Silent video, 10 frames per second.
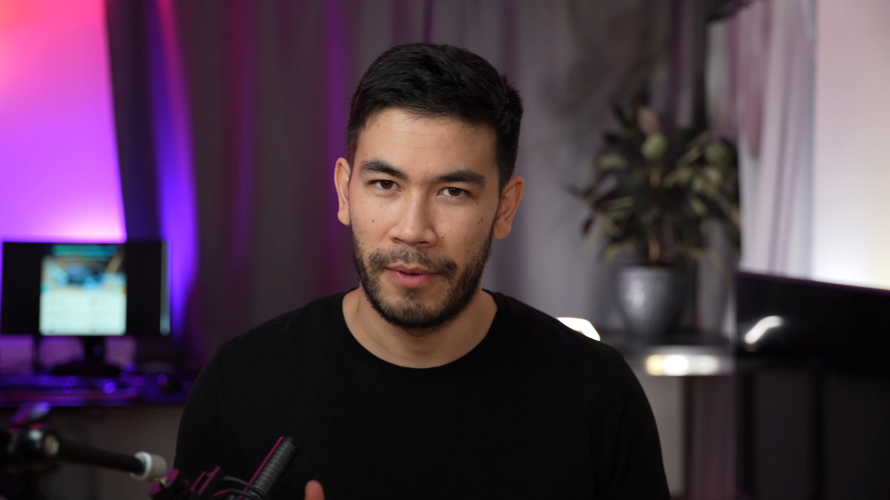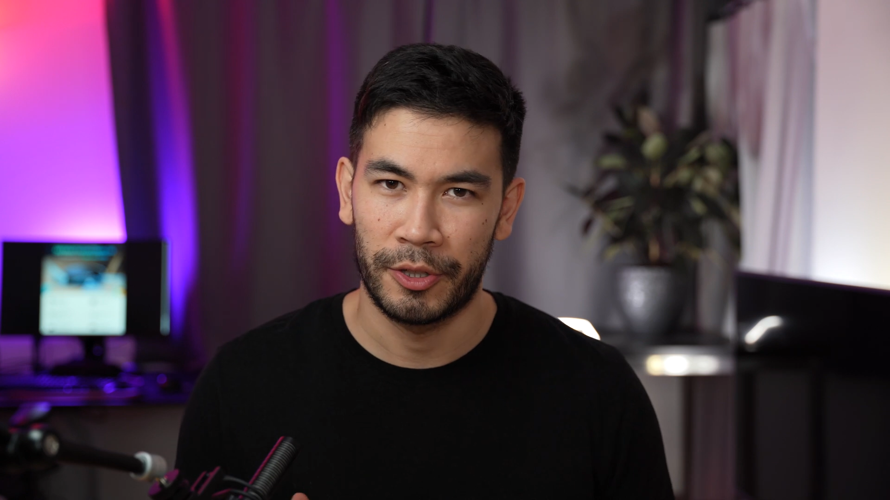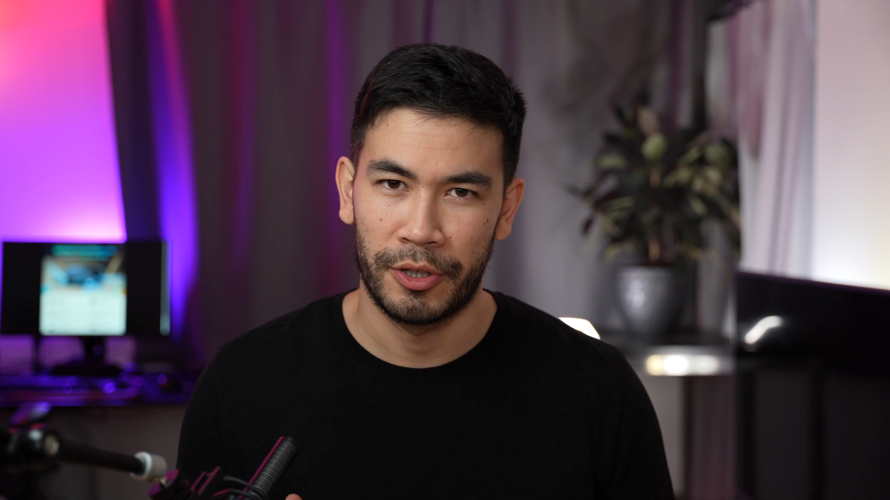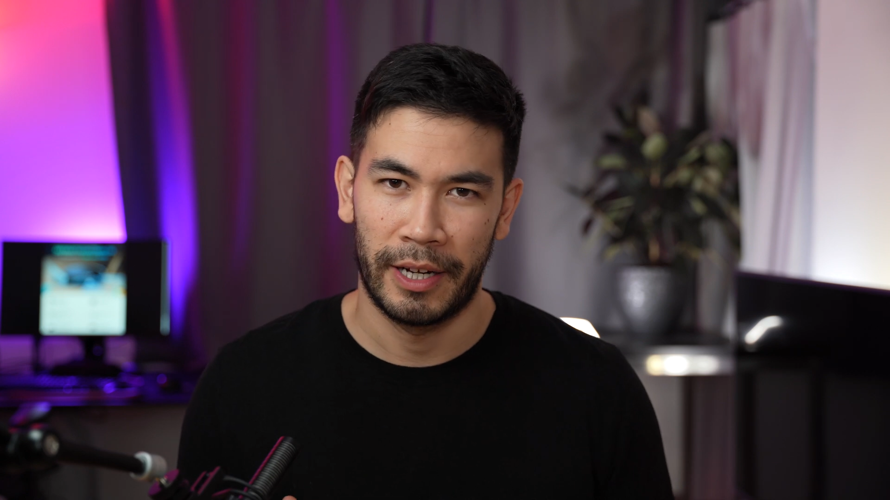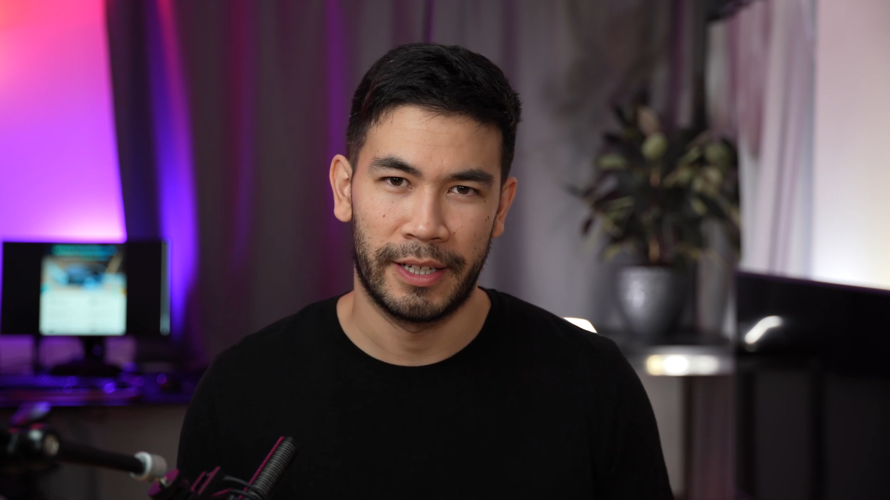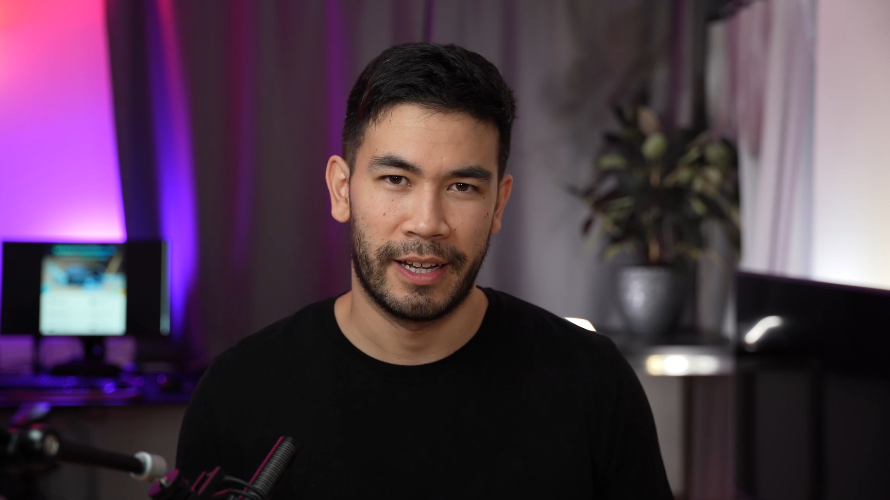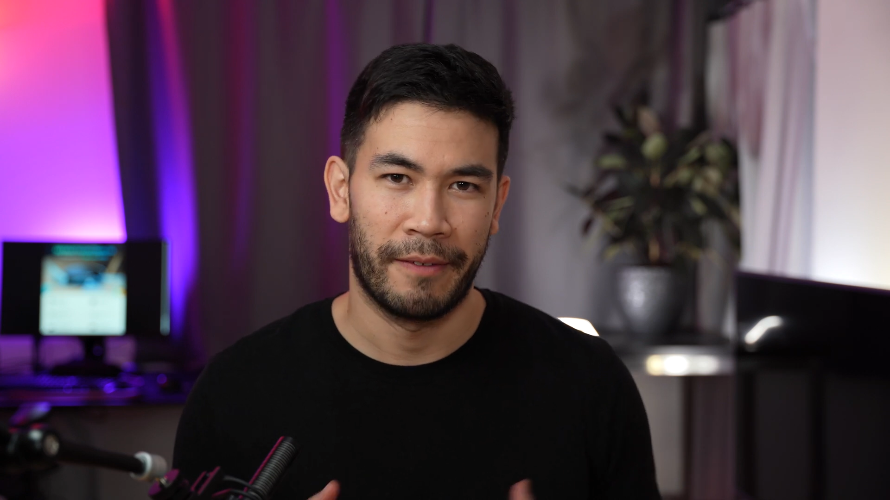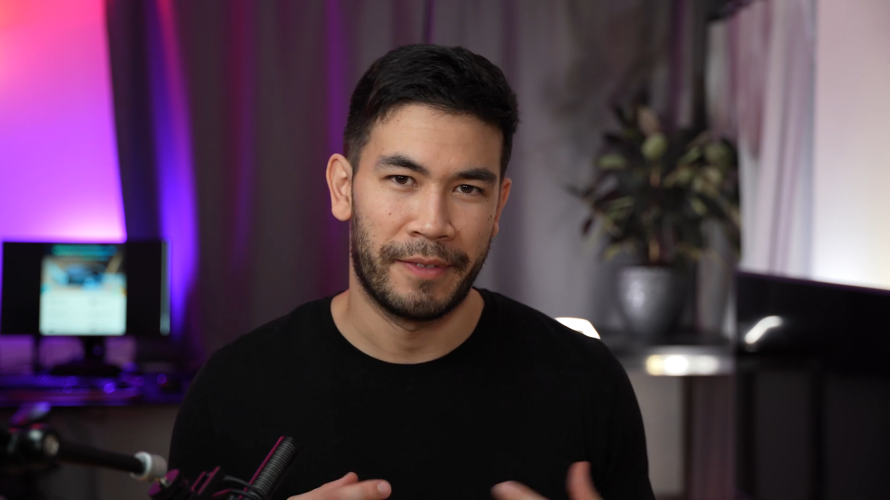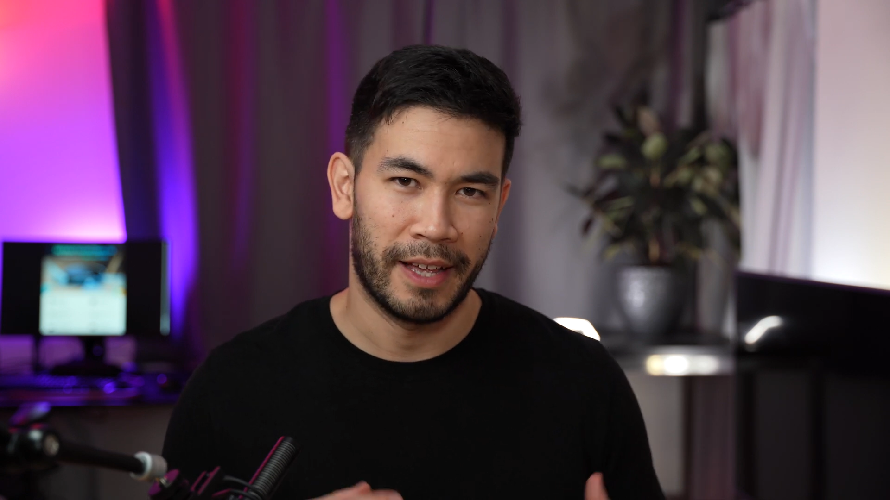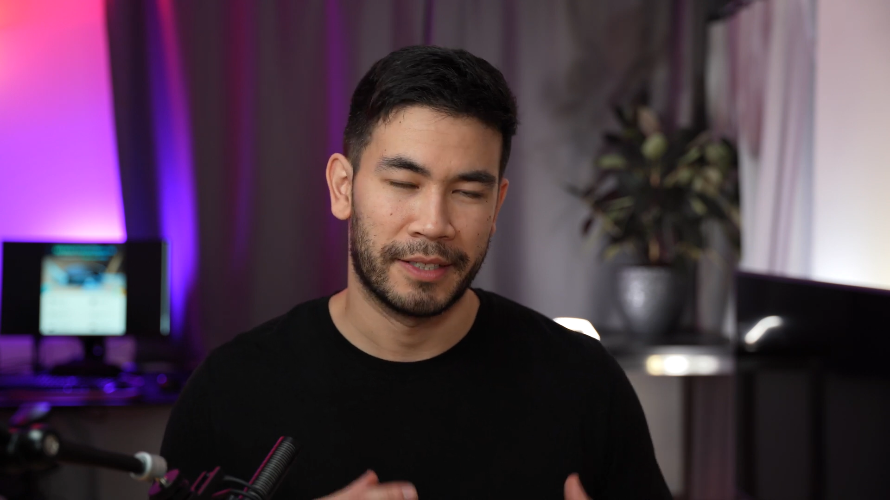functionality
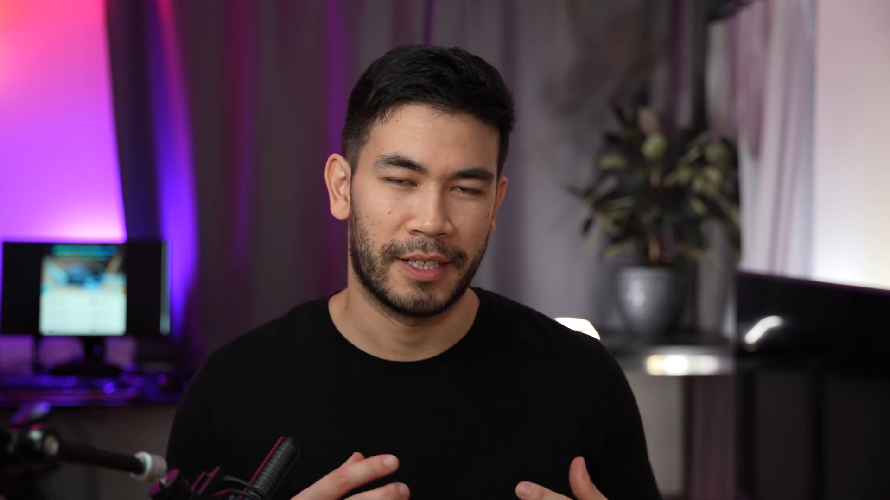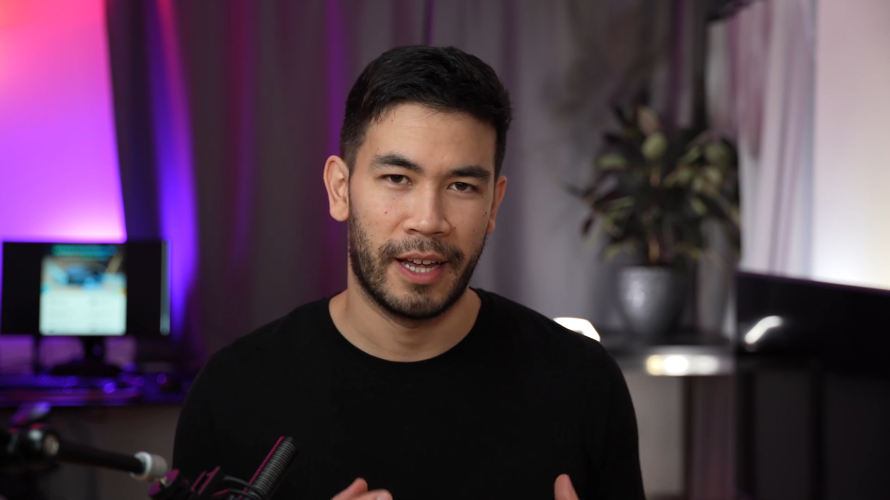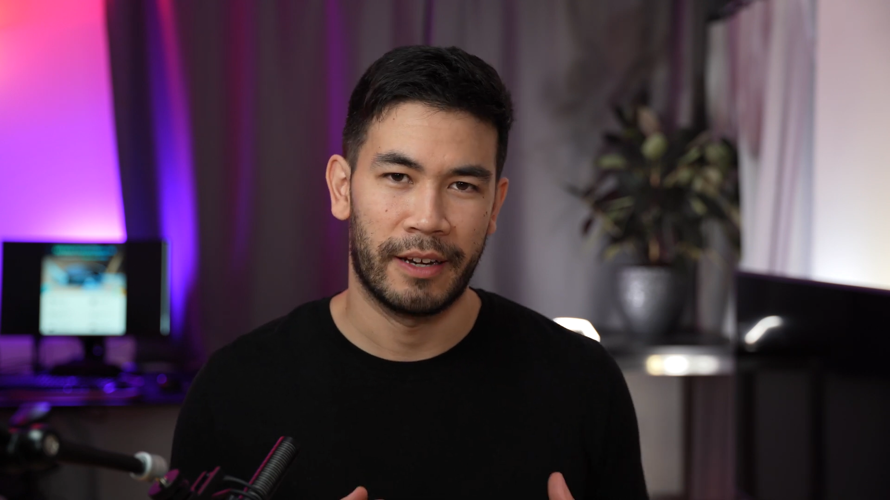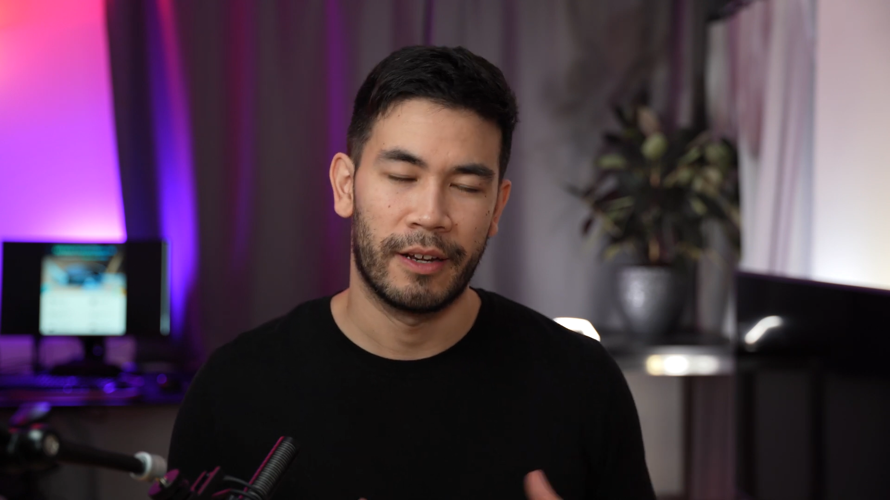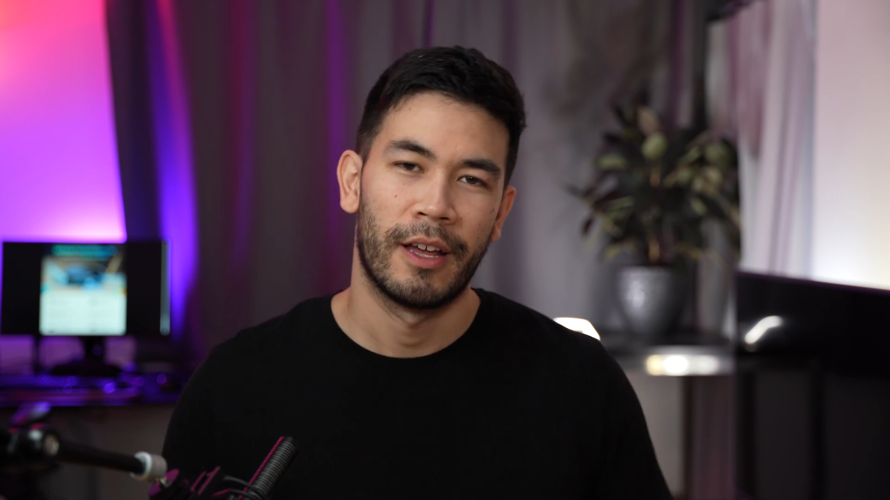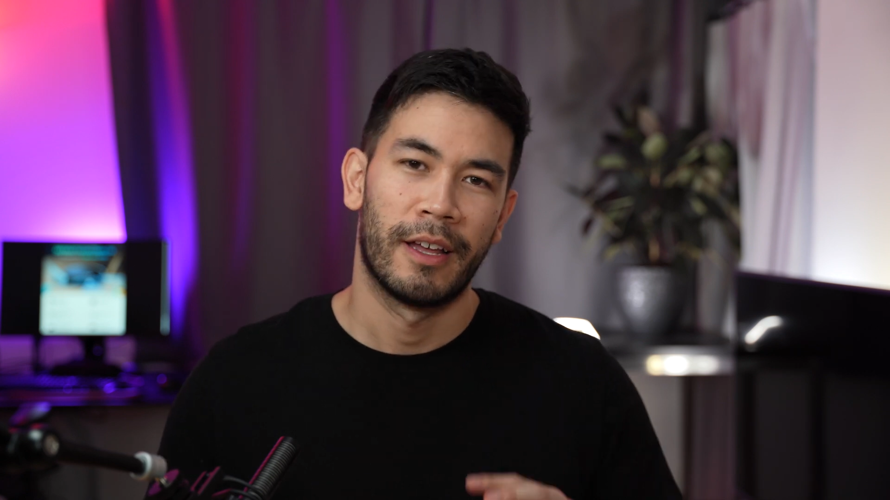of the S10,